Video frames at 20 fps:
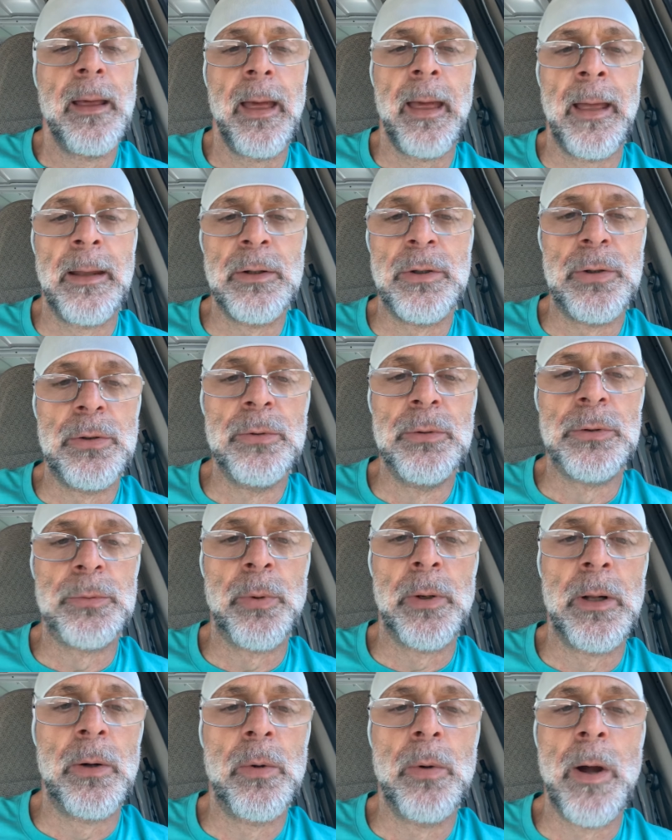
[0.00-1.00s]
and choose
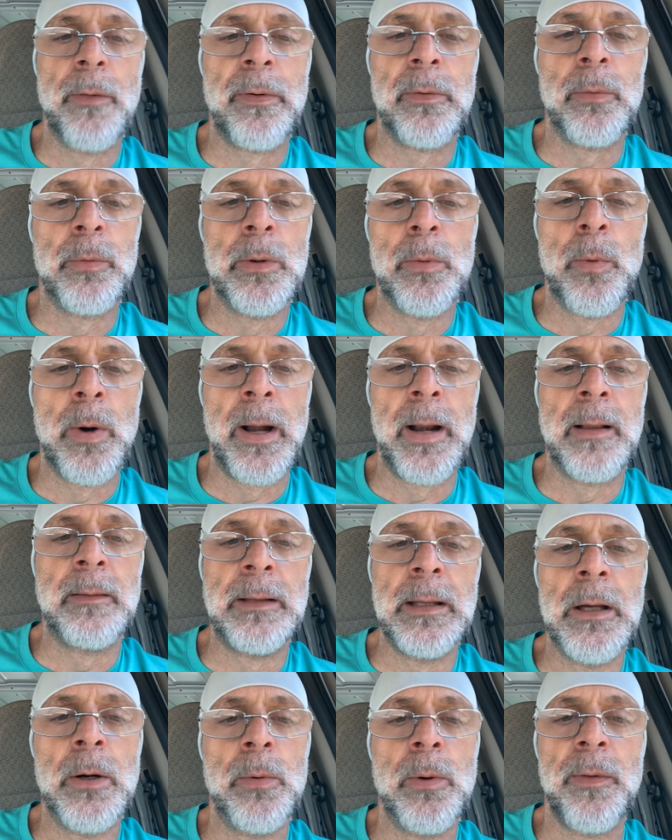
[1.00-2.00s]
whoever we want to
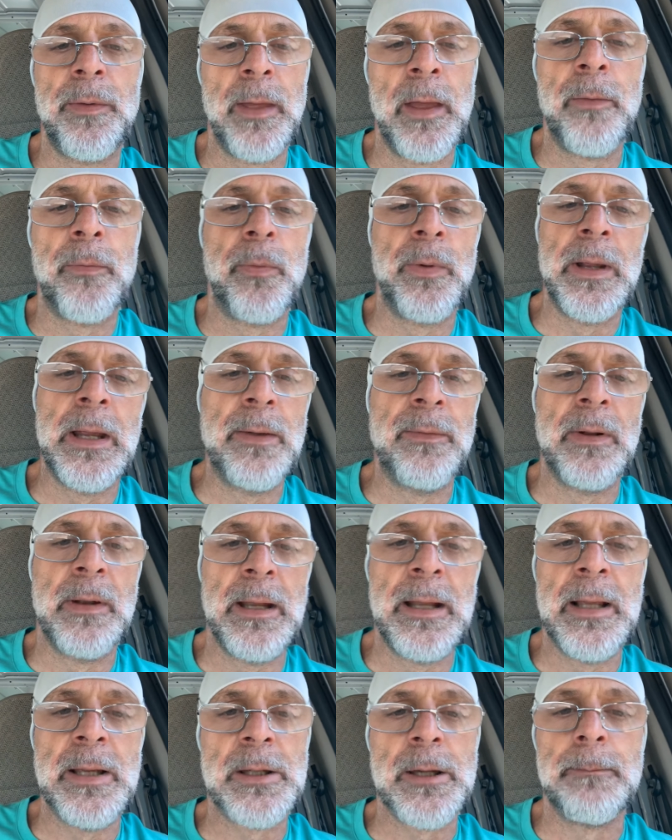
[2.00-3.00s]
deal with, if we even
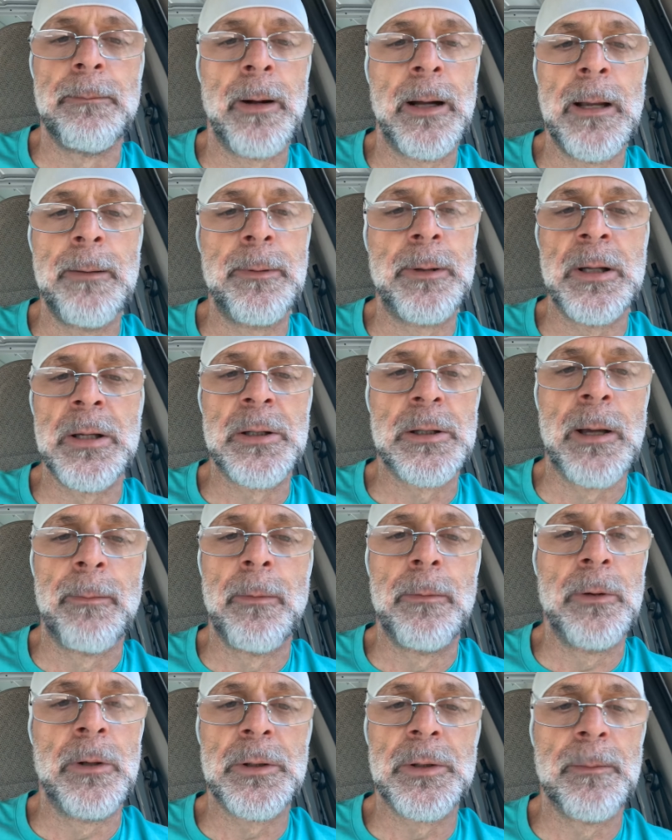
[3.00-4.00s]
need somebody, because
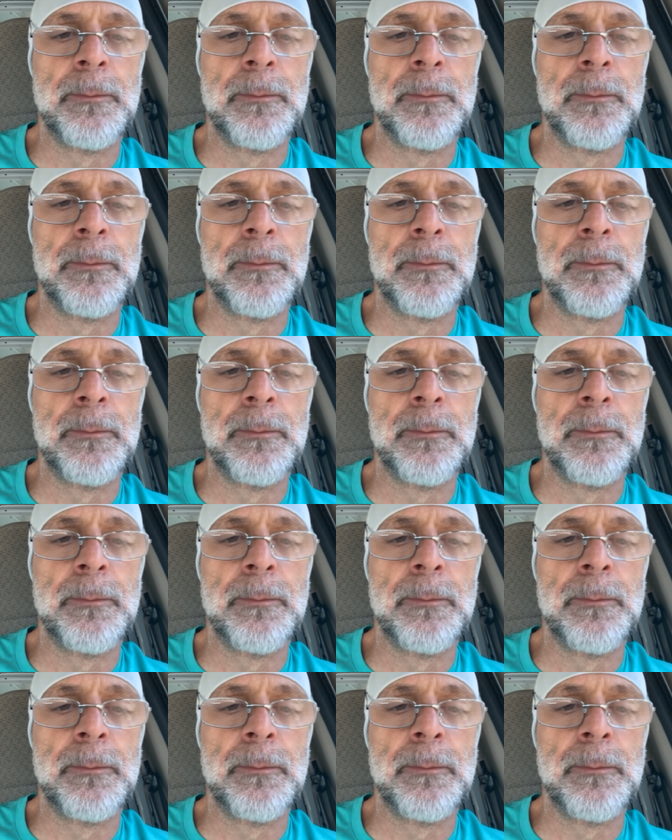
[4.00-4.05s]
some of